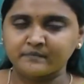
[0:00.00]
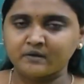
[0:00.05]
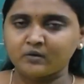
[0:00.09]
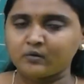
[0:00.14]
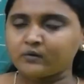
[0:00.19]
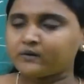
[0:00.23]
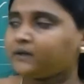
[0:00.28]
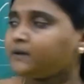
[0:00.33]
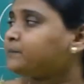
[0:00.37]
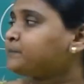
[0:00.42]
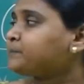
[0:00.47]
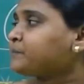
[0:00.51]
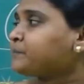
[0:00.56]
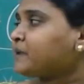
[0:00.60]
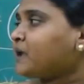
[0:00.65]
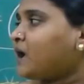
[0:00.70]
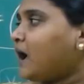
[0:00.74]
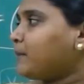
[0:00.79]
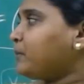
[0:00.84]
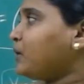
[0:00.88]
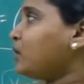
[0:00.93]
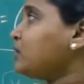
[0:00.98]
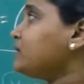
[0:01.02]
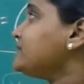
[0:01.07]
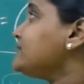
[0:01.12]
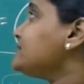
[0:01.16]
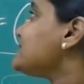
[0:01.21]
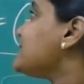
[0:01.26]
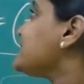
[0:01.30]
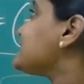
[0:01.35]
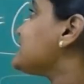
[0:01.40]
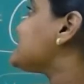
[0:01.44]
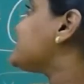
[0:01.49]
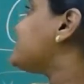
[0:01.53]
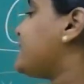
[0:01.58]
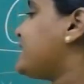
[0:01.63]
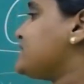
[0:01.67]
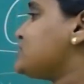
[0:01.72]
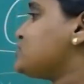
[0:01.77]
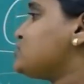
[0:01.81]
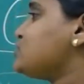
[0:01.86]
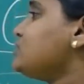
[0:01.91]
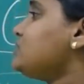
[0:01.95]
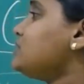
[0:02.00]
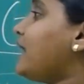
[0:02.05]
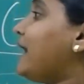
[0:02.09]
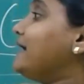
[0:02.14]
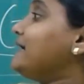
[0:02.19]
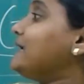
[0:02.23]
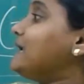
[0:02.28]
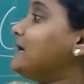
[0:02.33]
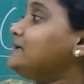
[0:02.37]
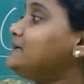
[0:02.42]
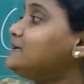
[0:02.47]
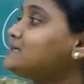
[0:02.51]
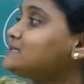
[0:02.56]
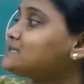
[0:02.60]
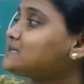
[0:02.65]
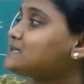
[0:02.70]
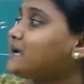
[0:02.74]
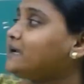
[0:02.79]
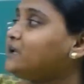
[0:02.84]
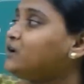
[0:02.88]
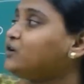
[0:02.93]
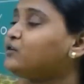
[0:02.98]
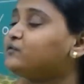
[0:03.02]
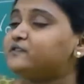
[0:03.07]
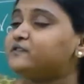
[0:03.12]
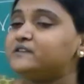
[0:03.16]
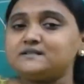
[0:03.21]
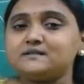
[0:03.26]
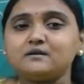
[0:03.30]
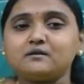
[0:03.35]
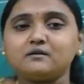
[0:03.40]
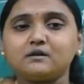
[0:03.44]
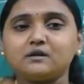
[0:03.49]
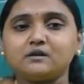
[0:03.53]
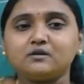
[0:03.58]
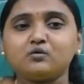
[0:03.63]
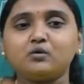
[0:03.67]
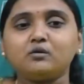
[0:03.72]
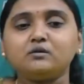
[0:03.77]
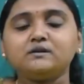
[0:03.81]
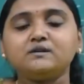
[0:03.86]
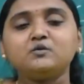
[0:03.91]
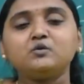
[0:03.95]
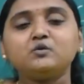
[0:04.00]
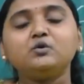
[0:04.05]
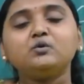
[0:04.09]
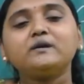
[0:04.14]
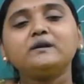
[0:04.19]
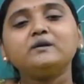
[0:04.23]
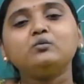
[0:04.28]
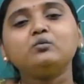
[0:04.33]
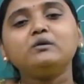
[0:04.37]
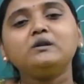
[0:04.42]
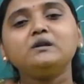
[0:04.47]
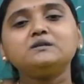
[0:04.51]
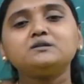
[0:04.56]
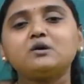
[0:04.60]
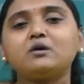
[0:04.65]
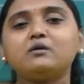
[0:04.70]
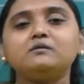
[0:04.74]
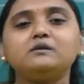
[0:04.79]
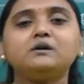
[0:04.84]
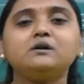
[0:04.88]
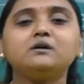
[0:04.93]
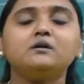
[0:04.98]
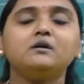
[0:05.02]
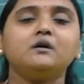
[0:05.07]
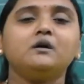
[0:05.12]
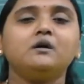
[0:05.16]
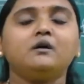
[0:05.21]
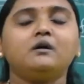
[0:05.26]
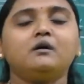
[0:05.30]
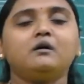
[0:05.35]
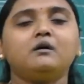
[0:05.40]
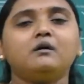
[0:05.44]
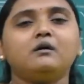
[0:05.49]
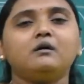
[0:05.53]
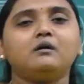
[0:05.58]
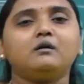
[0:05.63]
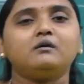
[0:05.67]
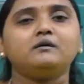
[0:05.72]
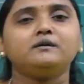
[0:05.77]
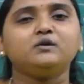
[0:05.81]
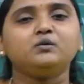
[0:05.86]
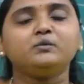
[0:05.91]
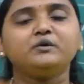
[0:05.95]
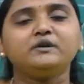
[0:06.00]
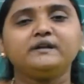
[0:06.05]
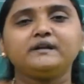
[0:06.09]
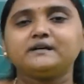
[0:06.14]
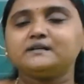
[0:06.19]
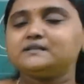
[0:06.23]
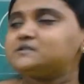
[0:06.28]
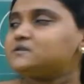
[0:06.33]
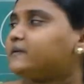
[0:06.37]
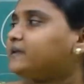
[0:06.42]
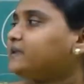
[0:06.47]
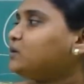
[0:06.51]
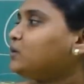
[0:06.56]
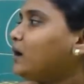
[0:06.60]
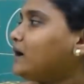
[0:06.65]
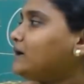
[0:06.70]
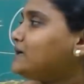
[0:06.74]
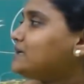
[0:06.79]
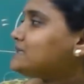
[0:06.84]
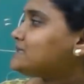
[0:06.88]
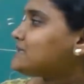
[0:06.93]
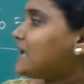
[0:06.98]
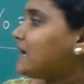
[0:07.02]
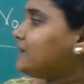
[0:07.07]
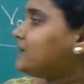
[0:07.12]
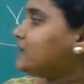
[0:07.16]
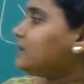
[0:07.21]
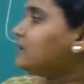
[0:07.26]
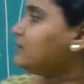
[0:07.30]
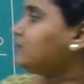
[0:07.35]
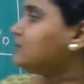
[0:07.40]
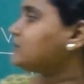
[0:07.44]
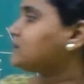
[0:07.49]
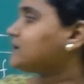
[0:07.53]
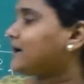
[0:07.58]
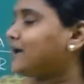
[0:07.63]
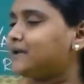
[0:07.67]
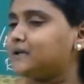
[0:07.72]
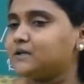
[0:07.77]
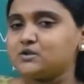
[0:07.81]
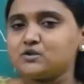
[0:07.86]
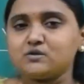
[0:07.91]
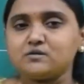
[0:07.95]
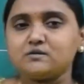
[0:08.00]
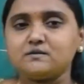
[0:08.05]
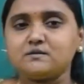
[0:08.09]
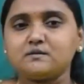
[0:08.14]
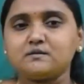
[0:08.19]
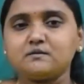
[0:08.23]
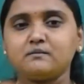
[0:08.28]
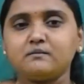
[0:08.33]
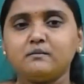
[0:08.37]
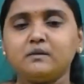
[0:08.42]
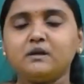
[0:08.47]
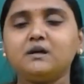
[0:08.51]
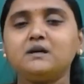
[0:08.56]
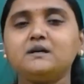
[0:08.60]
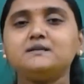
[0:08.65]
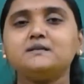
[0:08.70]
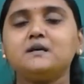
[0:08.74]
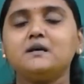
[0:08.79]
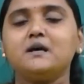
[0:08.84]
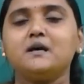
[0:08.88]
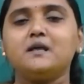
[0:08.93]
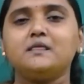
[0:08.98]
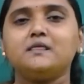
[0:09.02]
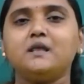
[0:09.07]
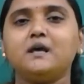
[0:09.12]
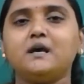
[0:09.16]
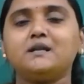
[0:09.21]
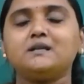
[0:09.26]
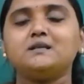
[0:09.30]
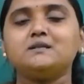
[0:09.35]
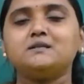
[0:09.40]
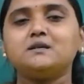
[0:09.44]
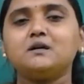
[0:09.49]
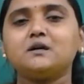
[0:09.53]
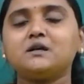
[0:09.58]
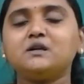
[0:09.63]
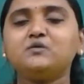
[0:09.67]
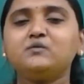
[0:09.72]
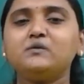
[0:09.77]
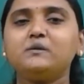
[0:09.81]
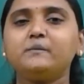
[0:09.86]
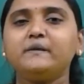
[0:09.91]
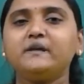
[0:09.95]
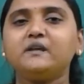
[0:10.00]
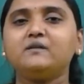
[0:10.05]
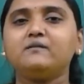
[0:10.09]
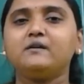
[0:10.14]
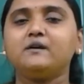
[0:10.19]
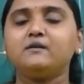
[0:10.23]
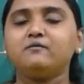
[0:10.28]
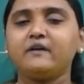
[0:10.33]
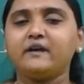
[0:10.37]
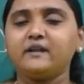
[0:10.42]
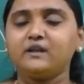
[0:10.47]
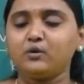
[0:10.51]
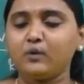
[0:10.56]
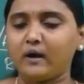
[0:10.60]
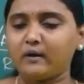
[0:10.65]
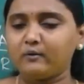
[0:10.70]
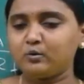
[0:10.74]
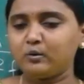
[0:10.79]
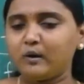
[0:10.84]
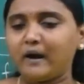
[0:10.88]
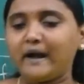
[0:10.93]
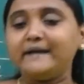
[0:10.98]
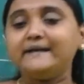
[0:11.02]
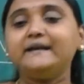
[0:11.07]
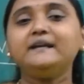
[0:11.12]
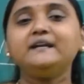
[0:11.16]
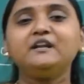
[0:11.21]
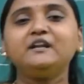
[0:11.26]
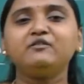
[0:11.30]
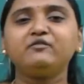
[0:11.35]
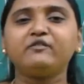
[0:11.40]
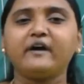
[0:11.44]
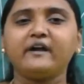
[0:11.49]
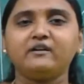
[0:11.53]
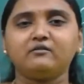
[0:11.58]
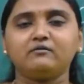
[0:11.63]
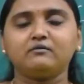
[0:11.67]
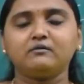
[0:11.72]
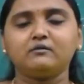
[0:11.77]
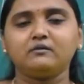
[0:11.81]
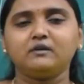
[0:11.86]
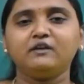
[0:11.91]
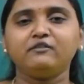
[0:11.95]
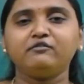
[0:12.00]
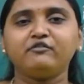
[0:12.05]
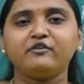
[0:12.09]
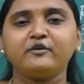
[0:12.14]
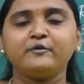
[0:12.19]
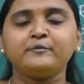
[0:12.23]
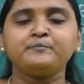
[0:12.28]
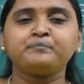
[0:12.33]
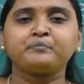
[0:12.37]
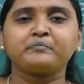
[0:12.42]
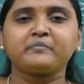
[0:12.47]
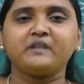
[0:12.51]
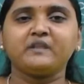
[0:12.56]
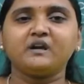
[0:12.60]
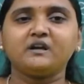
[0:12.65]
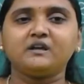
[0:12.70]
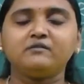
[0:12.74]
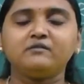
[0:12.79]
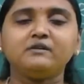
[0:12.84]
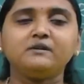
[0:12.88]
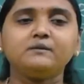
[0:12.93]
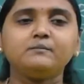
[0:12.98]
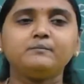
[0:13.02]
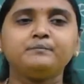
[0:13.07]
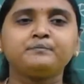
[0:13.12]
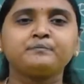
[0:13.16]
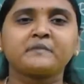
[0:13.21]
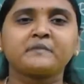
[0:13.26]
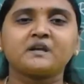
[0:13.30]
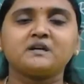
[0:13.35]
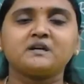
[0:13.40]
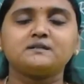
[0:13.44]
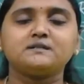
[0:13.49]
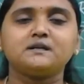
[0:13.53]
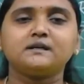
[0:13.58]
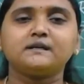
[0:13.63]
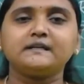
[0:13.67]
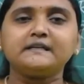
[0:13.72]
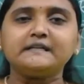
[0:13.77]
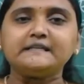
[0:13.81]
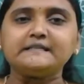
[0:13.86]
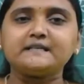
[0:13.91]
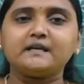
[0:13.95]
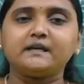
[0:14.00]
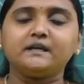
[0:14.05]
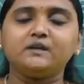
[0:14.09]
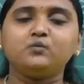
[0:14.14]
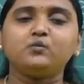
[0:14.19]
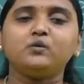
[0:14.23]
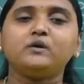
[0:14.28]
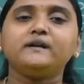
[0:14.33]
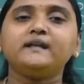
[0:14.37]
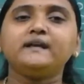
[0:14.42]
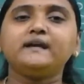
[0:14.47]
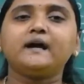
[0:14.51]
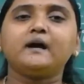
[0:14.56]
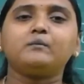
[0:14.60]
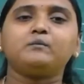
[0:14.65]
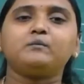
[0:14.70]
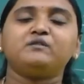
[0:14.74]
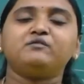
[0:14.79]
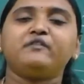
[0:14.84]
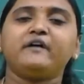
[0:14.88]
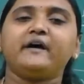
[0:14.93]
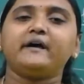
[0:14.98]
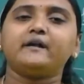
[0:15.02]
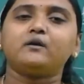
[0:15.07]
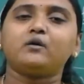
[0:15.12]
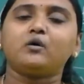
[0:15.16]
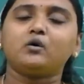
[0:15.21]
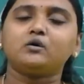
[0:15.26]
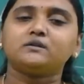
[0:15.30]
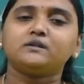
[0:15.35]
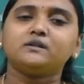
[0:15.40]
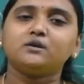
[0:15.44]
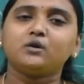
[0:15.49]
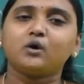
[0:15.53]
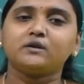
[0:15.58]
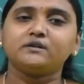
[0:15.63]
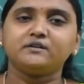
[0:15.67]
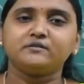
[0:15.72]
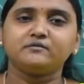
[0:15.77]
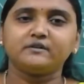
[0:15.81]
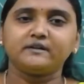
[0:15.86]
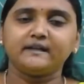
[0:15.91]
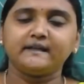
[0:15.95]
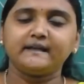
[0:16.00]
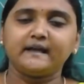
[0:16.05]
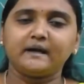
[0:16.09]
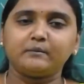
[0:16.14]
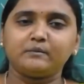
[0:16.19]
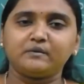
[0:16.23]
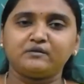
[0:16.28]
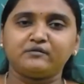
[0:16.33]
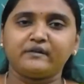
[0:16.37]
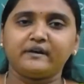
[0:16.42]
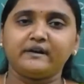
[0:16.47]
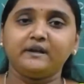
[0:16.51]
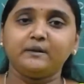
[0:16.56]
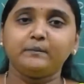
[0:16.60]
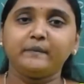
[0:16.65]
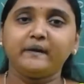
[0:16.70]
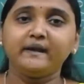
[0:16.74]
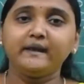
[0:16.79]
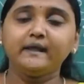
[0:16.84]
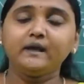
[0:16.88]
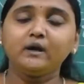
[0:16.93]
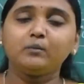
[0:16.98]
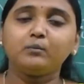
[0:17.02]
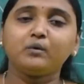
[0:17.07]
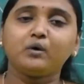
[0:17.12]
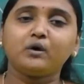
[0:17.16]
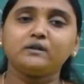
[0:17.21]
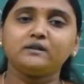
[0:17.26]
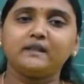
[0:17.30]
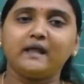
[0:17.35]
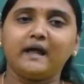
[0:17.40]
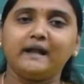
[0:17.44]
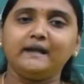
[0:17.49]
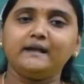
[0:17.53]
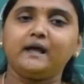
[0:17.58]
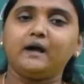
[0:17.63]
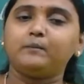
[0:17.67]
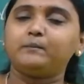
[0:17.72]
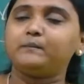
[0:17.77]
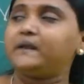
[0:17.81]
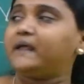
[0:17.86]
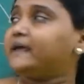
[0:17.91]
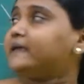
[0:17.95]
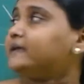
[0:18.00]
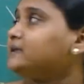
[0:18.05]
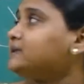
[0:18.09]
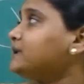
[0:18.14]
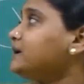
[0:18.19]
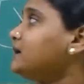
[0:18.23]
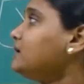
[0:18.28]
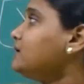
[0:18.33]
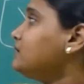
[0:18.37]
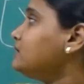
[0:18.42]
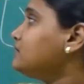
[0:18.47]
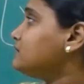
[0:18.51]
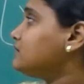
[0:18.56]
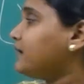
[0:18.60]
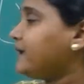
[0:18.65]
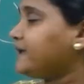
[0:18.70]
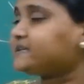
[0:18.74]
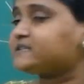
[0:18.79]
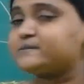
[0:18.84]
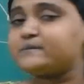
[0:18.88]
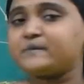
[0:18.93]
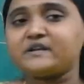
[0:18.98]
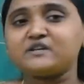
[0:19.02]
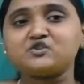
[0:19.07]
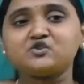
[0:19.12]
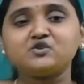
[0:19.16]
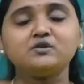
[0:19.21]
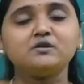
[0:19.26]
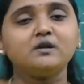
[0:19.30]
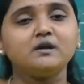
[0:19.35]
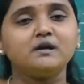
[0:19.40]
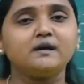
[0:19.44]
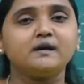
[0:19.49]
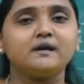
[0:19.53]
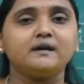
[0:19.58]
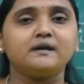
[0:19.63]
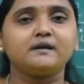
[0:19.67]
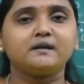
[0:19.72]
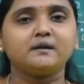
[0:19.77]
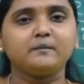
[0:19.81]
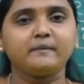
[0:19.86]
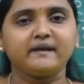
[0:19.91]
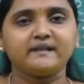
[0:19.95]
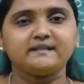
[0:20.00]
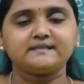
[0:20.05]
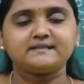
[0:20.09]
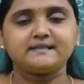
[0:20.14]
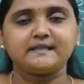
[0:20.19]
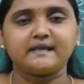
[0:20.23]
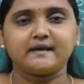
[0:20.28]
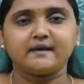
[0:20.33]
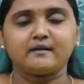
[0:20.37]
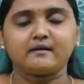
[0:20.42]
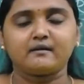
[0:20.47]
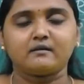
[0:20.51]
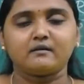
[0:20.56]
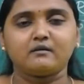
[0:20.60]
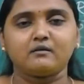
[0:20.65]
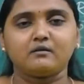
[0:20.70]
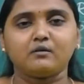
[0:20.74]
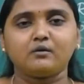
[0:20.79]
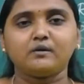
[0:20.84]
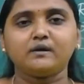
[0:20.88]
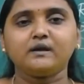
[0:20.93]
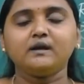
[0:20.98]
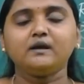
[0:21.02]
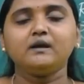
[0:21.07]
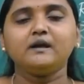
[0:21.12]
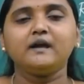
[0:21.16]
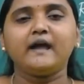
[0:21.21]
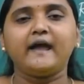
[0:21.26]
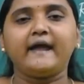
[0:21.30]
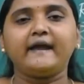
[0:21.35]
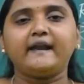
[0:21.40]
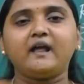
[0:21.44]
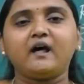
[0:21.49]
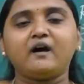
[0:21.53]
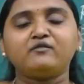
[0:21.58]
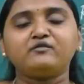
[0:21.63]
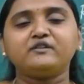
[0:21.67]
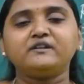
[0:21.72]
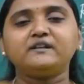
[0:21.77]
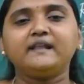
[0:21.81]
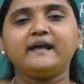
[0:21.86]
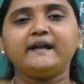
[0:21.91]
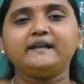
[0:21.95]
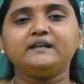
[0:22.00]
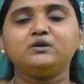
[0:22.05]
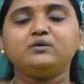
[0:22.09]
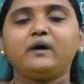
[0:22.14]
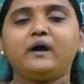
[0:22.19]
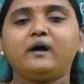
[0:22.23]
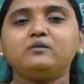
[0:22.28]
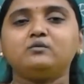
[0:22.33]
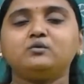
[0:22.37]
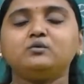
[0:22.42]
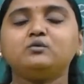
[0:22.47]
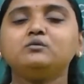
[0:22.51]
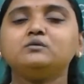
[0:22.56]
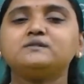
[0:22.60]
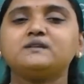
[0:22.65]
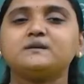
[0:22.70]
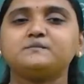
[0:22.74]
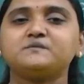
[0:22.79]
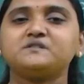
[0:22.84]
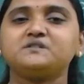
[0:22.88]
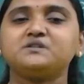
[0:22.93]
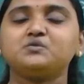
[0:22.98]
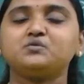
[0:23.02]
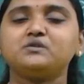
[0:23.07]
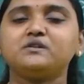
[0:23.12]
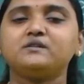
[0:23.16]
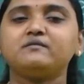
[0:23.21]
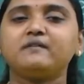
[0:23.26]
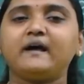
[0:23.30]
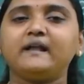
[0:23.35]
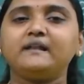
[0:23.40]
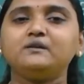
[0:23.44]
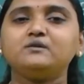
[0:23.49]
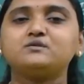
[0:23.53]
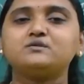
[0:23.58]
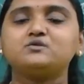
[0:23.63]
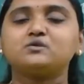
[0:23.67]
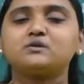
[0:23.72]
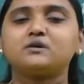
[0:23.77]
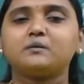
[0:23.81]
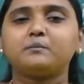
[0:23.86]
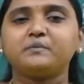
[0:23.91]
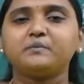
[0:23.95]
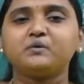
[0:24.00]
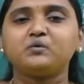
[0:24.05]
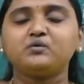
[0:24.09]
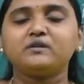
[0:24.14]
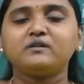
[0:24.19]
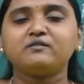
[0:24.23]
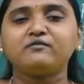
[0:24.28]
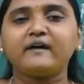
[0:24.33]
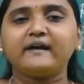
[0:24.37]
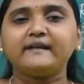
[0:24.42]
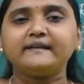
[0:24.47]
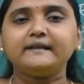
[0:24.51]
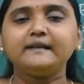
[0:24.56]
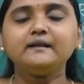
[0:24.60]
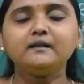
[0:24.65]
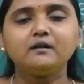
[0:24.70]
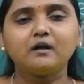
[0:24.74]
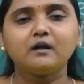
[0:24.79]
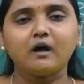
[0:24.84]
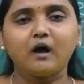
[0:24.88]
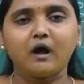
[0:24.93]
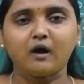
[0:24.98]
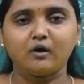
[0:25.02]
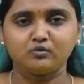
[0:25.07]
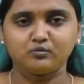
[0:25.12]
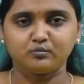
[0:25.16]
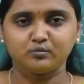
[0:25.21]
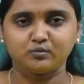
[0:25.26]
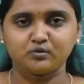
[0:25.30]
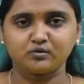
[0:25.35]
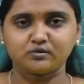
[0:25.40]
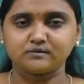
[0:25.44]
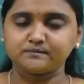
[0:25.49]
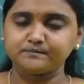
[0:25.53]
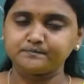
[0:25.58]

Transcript: Okay. Upon this expression and understanding of the circuit, you can only solve the numericals when you understand the connections, because there the circuit will be given where you have to identify if the given circuit is an inverting amplifier or the non-inverting amplifier. Depending upon that, applying the expression remains there. Okay, and after that you have to substitute the values to compute the final output.